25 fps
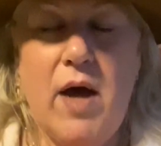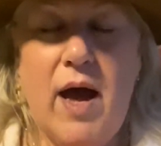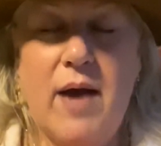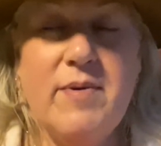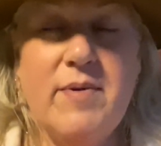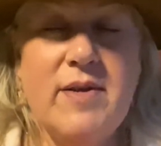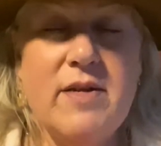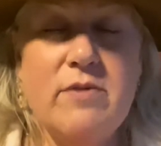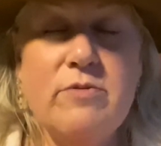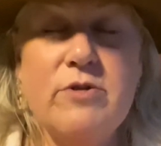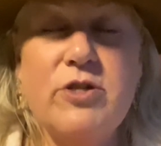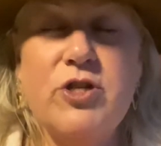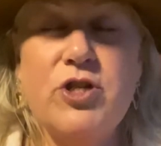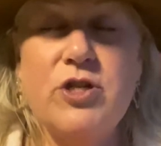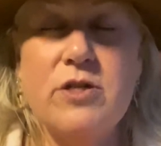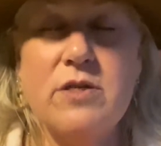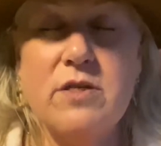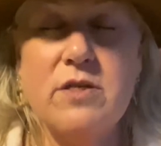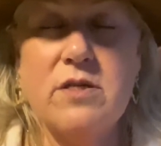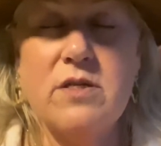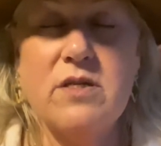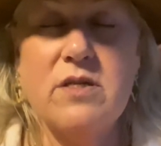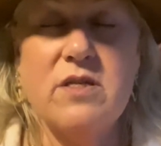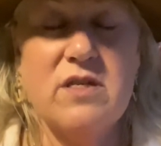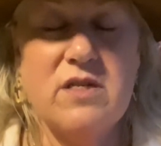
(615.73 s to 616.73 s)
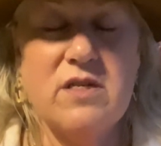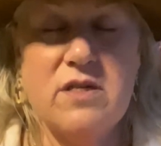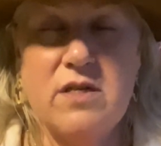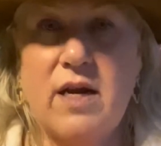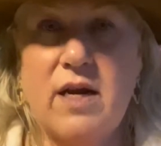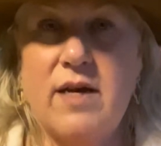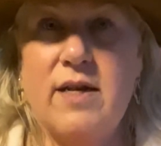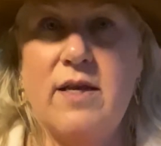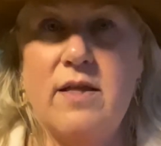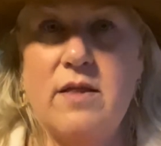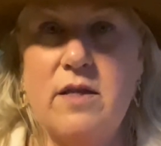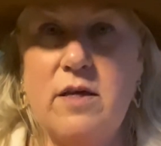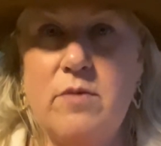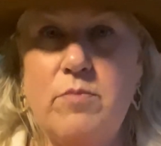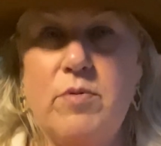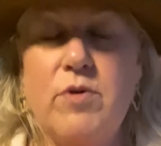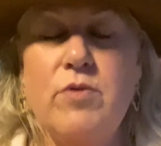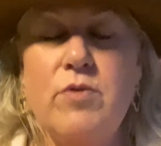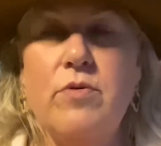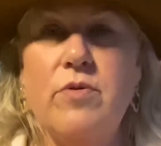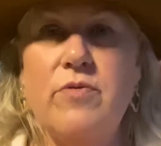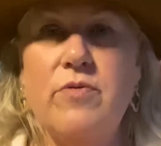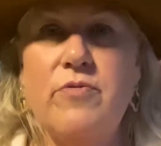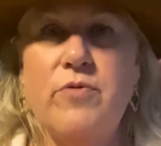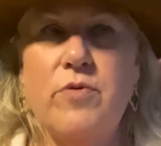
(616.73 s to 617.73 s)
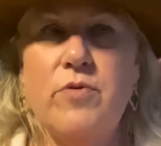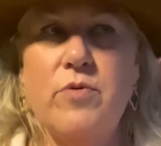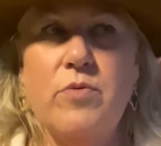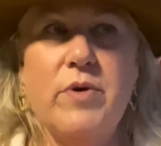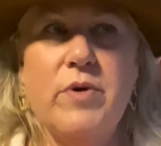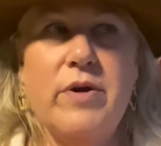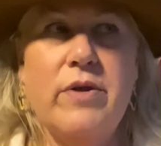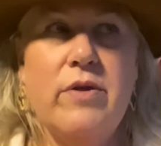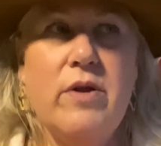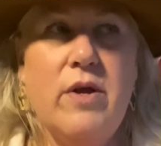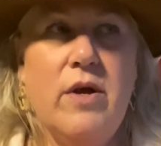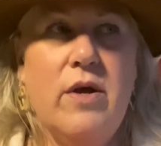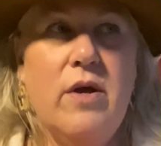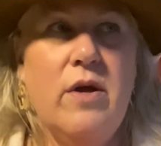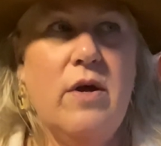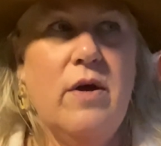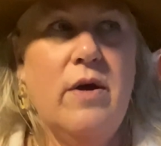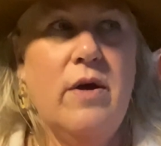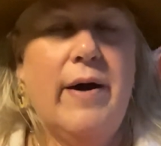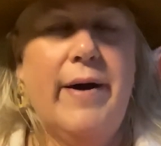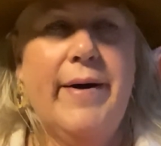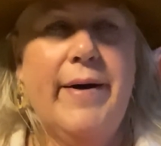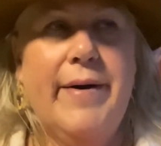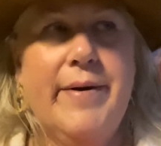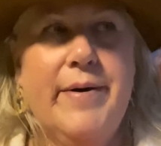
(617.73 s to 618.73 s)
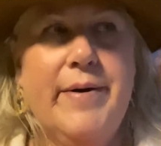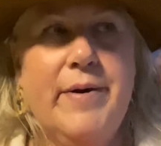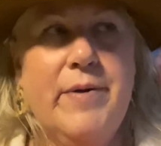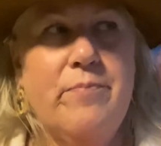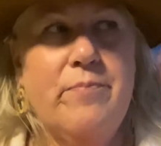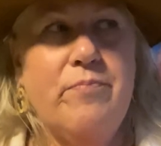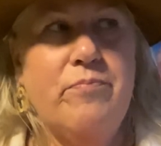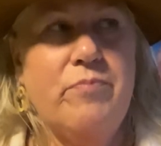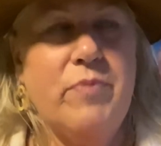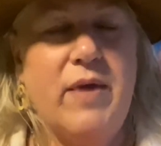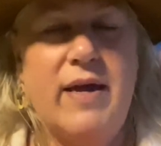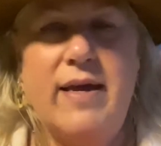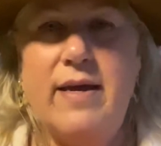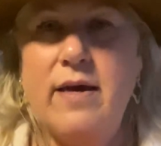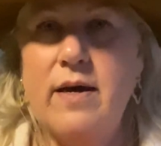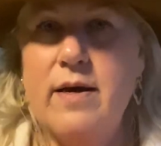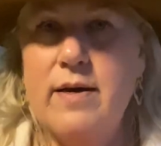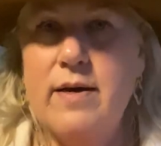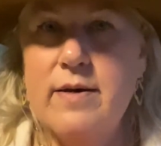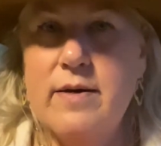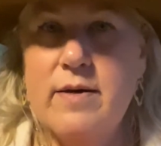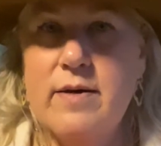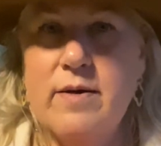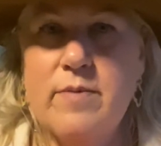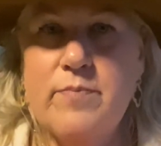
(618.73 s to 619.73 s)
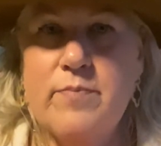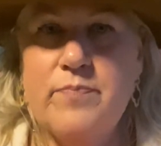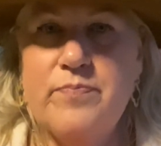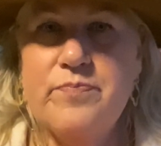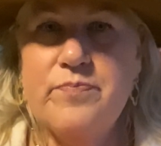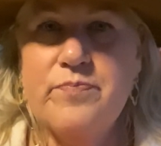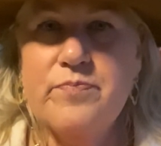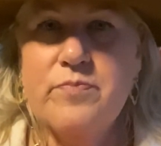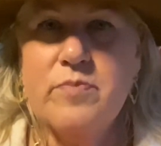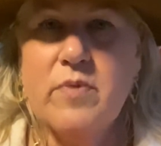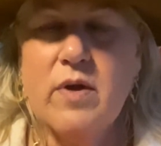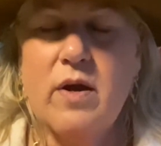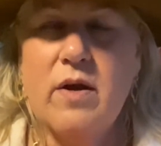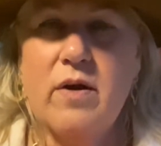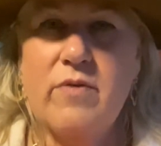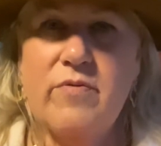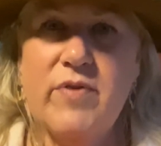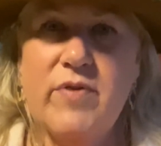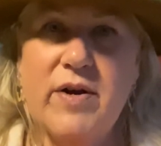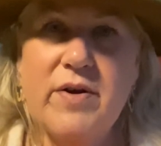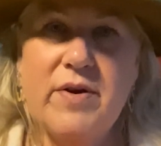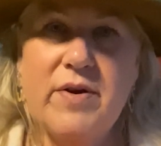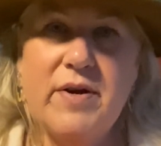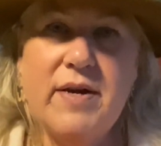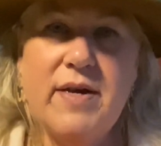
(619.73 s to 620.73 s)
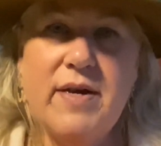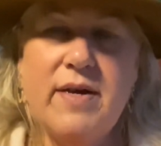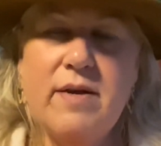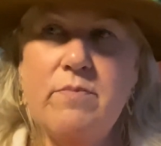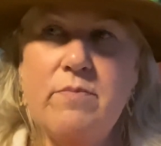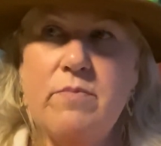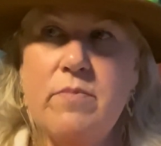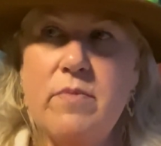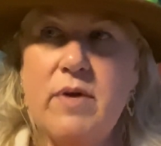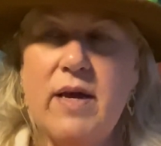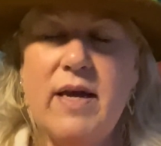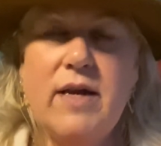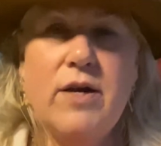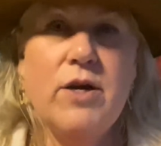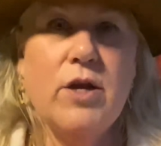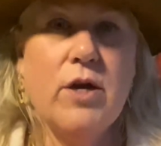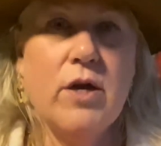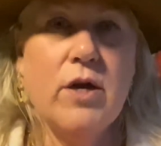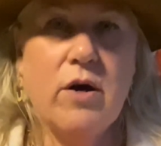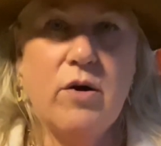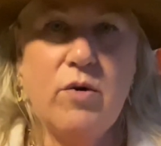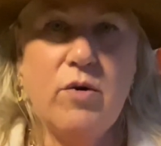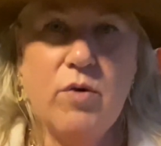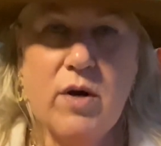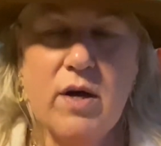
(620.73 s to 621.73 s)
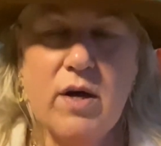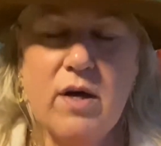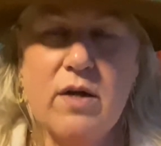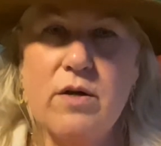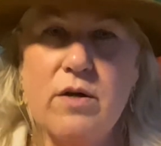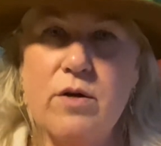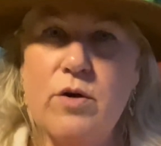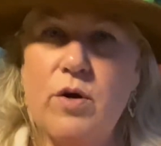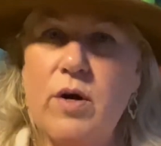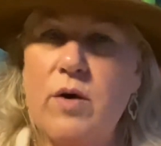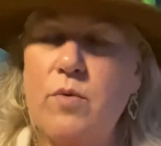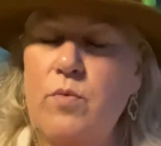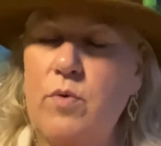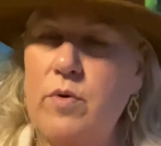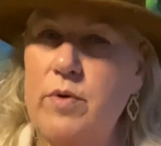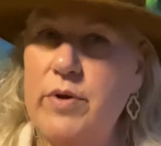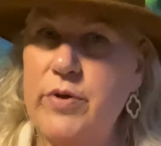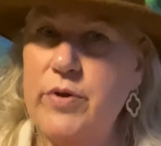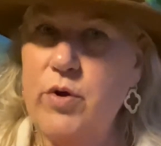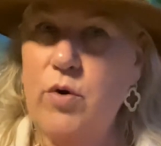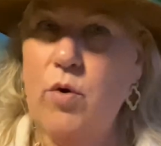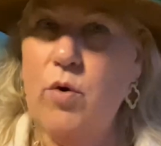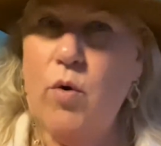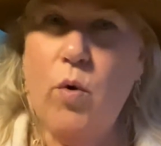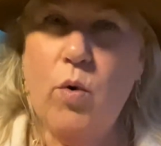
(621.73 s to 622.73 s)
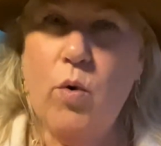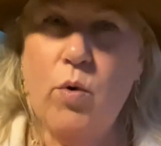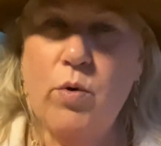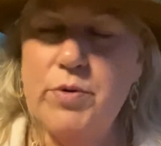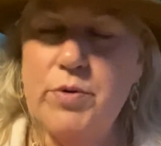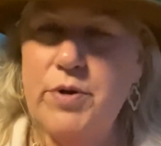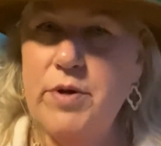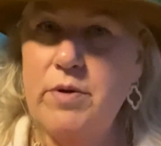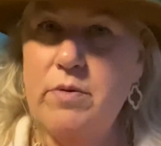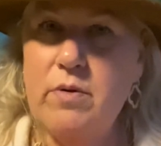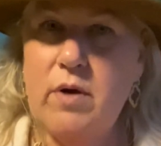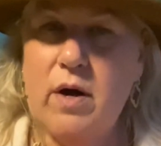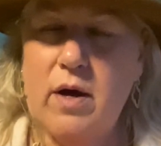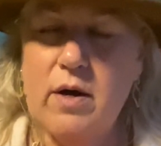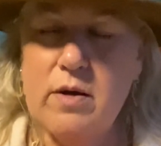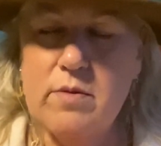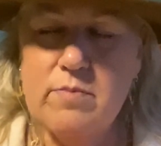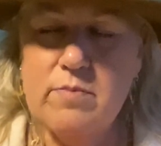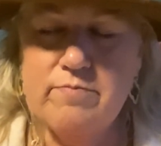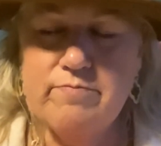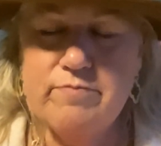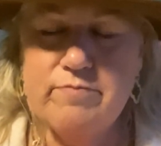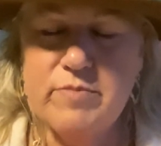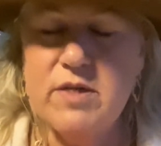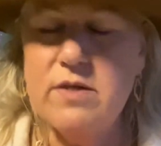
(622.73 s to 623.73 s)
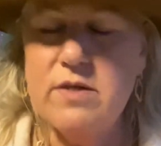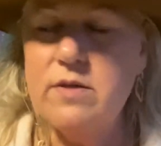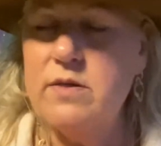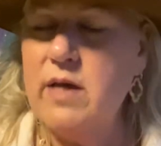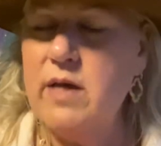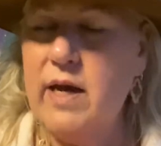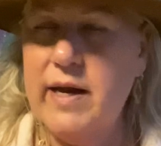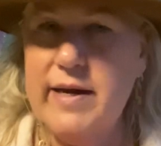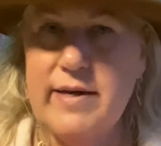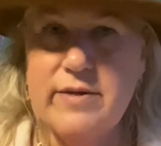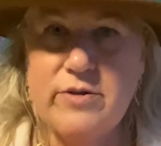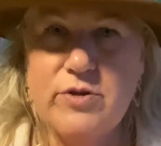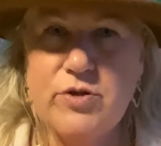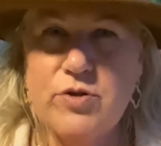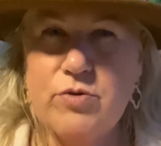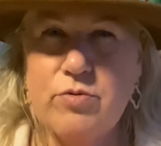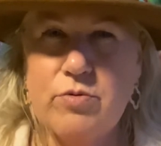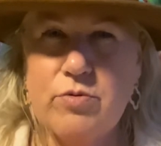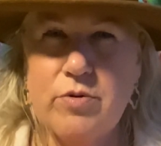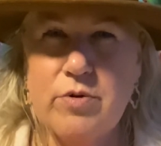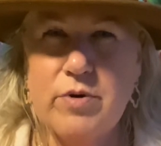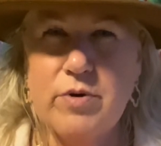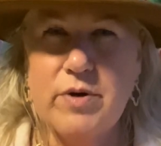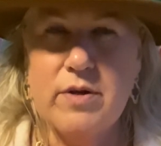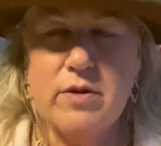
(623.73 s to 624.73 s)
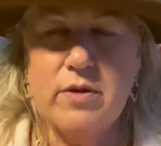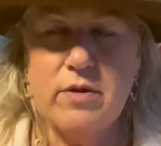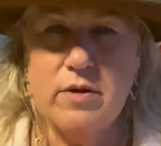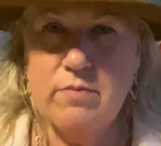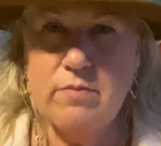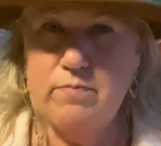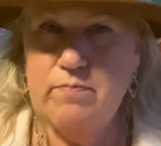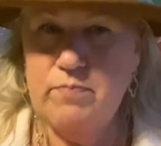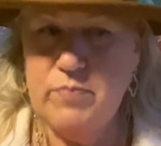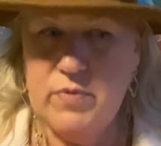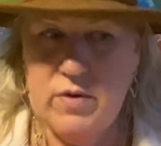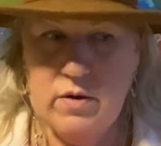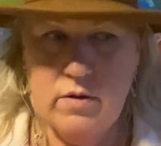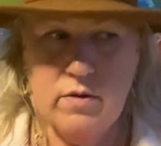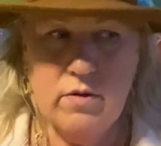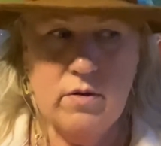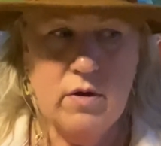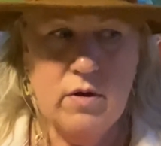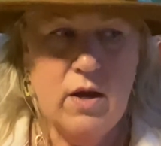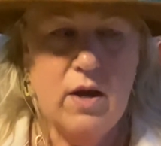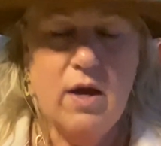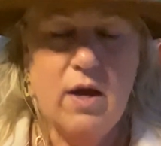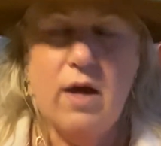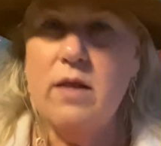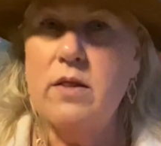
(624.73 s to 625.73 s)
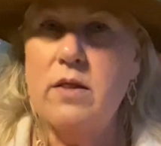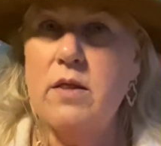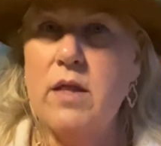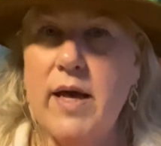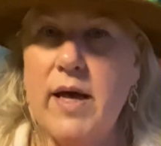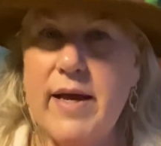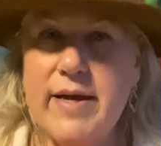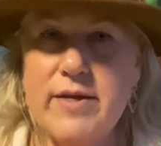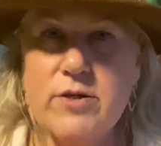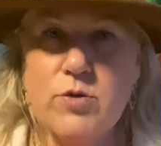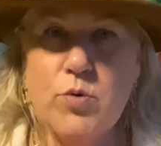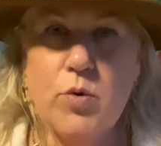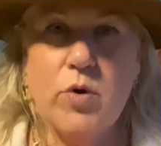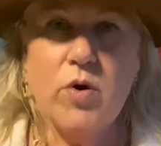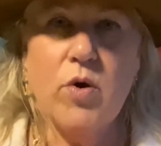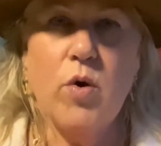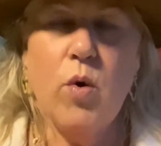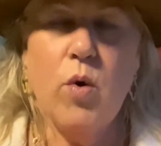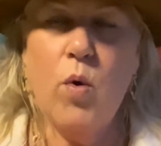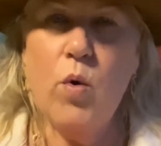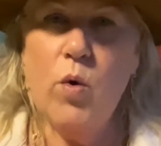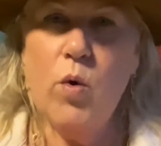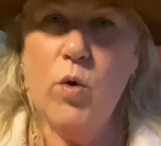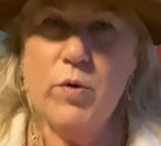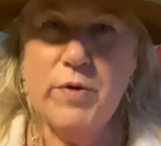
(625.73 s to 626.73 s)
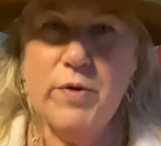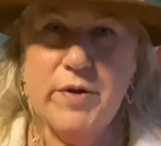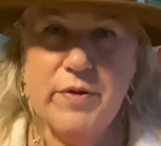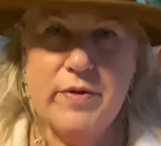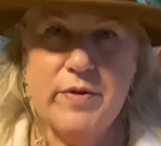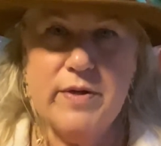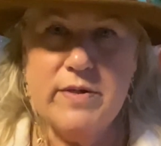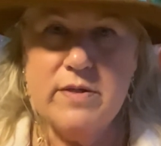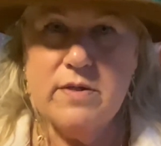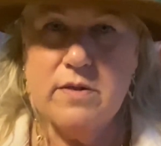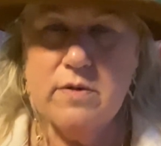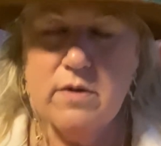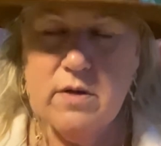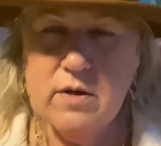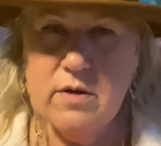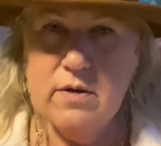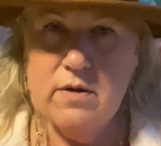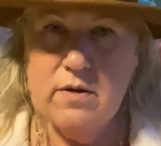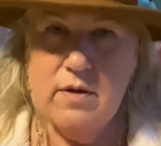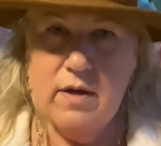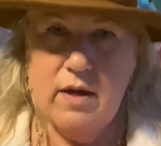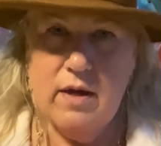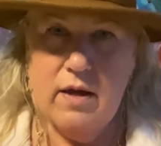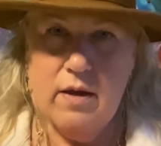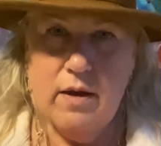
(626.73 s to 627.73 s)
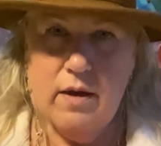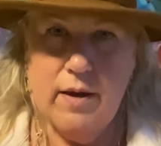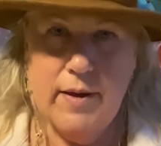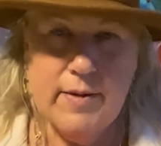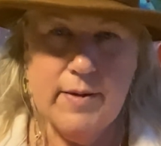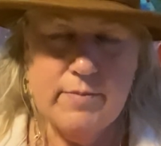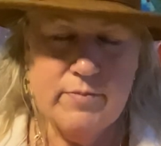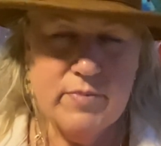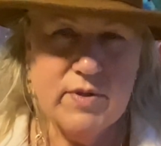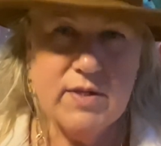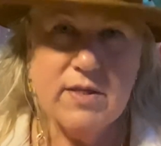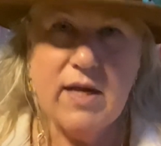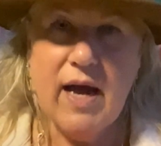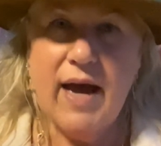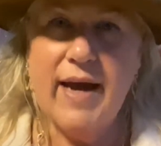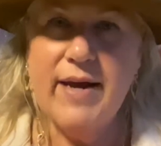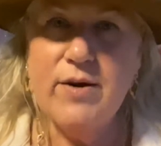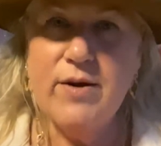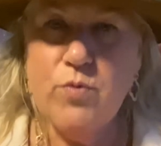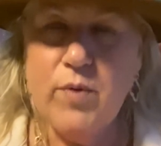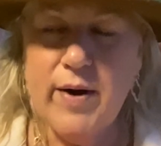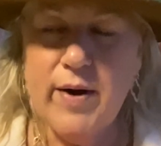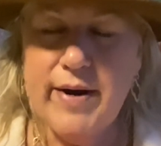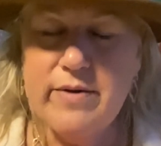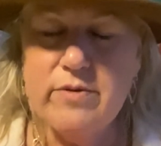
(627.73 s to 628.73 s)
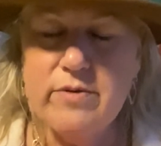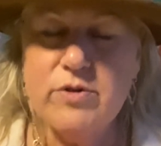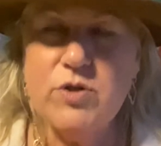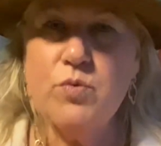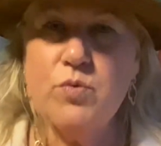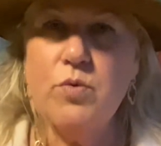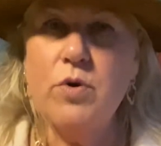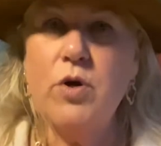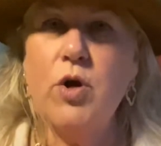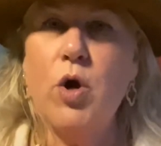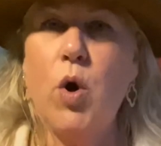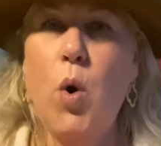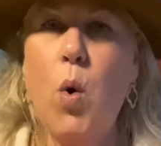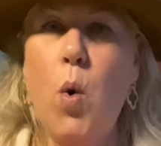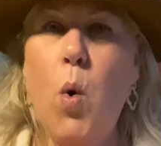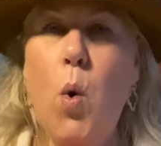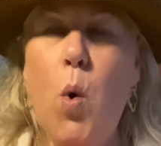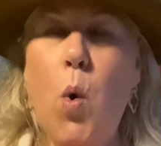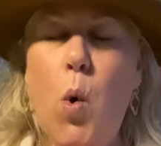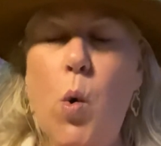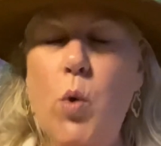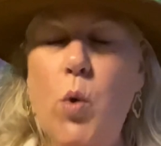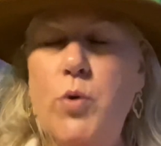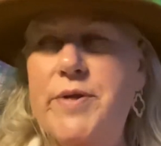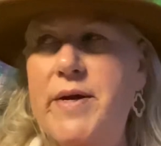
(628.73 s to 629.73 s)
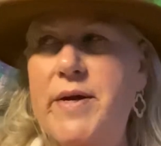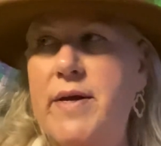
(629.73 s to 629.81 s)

I mean, it was just stunningly beautiful with um, like a, um, a very indigo color with gold um, designs through it. And the, the legs were gold and the the um, side rails were gold.